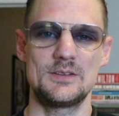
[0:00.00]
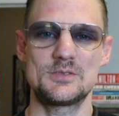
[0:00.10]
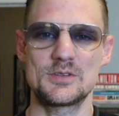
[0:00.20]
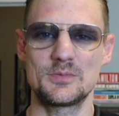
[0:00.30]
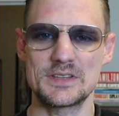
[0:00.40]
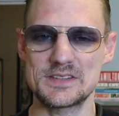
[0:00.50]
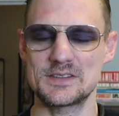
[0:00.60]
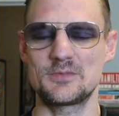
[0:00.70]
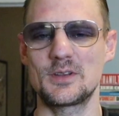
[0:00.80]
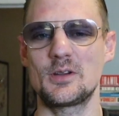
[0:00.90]
YouTube, this is
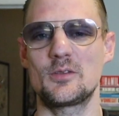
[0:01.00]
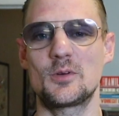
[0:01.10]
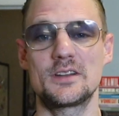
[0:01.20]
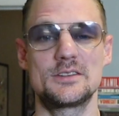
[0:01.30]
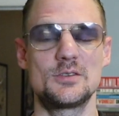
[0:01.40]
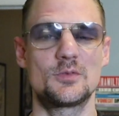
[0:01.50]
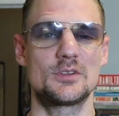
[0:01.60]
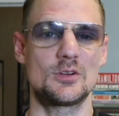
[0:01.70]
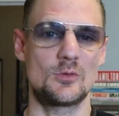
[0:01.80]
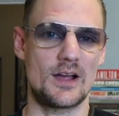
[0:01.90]
a video I've wanted to do for a
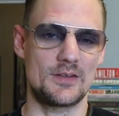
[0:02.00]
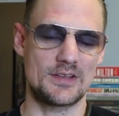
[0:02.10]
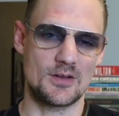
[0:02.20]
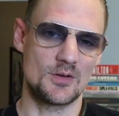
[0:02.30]
little while now.